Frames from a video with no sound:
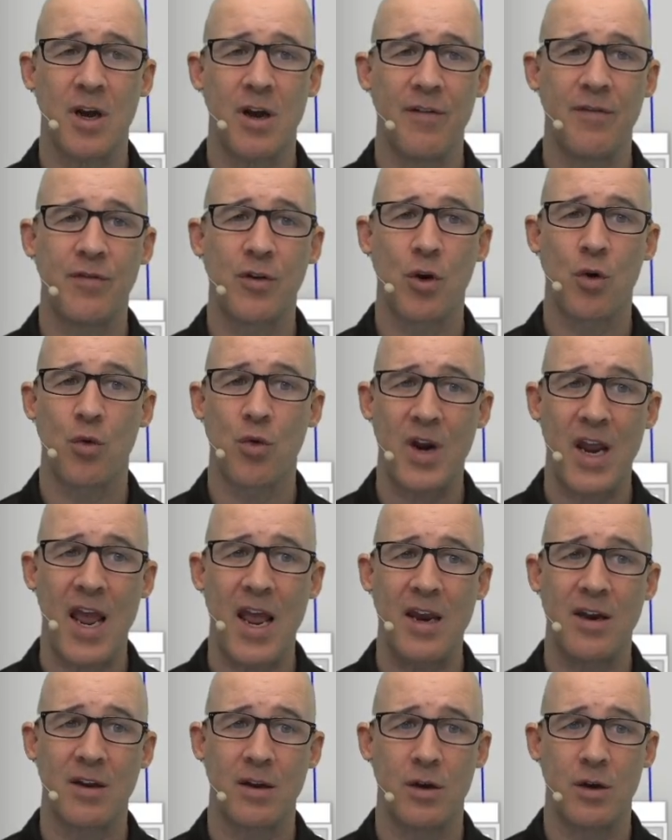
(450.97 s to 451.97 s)
of
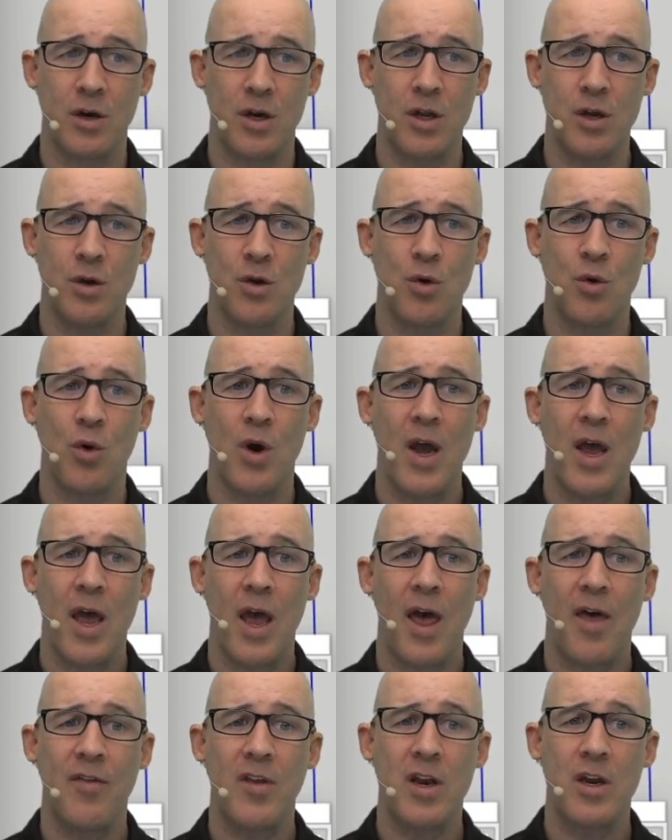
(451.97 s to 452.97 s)
Create New,
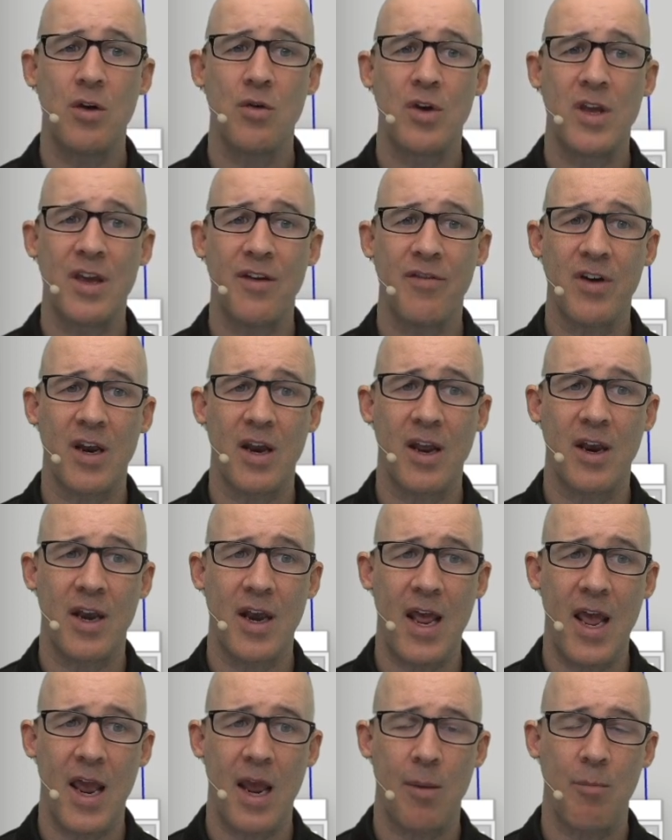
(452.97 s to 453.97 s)
and then you give it a
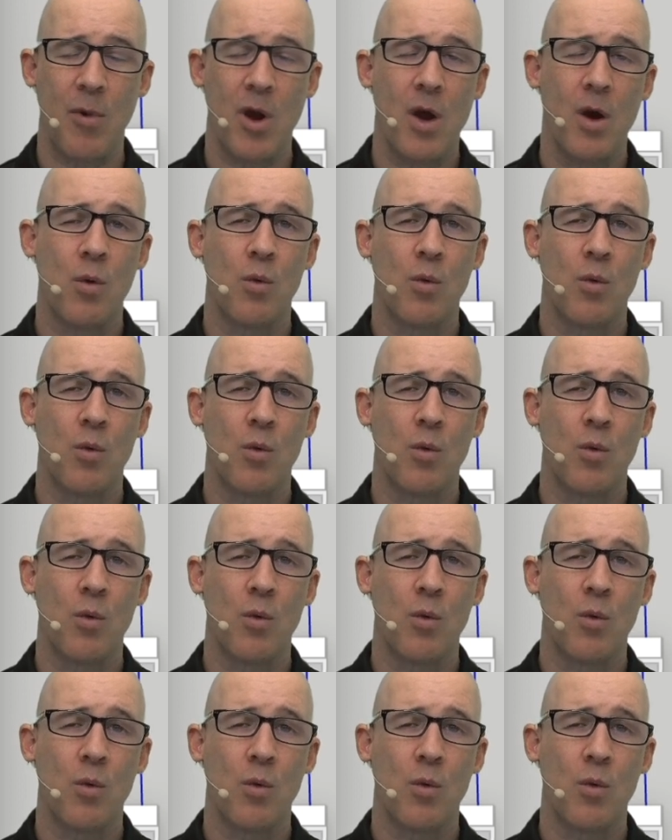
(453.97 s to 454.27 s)
name.